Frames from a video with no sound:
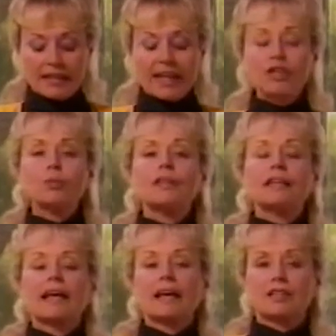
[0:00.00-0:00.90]
That's what
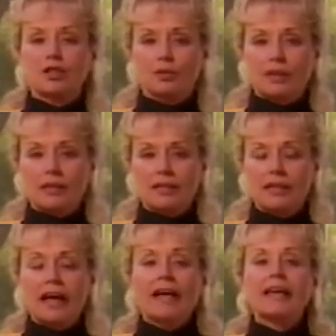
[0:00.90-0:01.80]
cancer is.
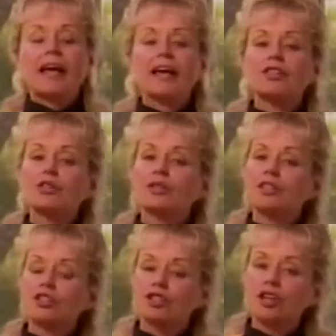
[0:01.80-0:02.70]
Cancer
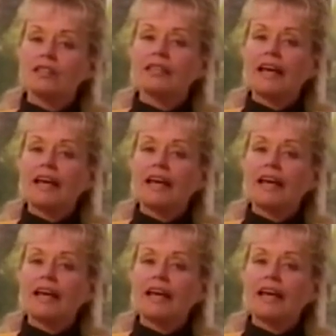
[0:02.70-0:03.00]
is just